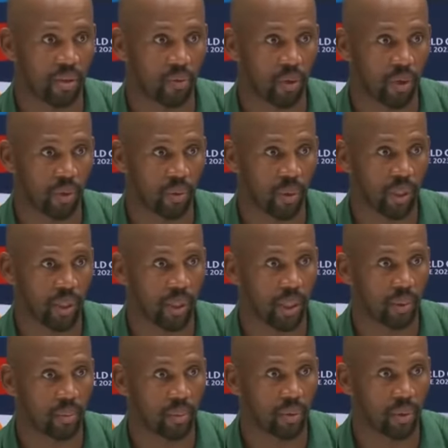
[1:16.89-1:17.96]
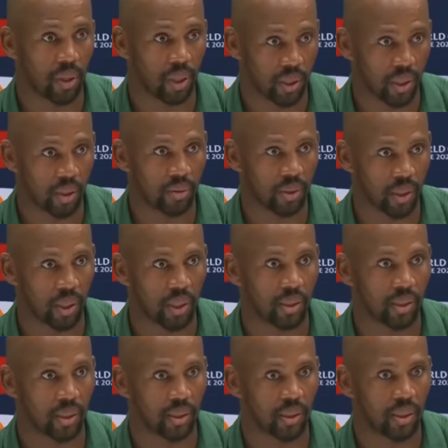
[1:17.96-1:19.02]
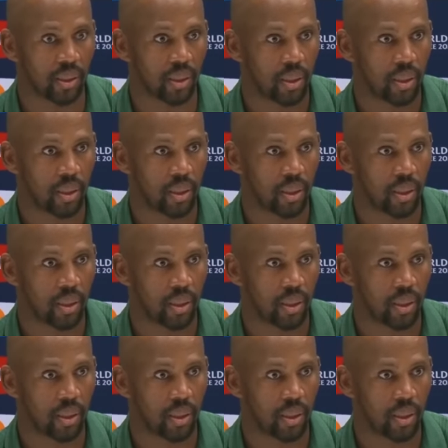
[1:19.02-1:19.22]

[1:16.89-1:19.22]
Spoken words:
if we don't win the game. So that's how serious it is.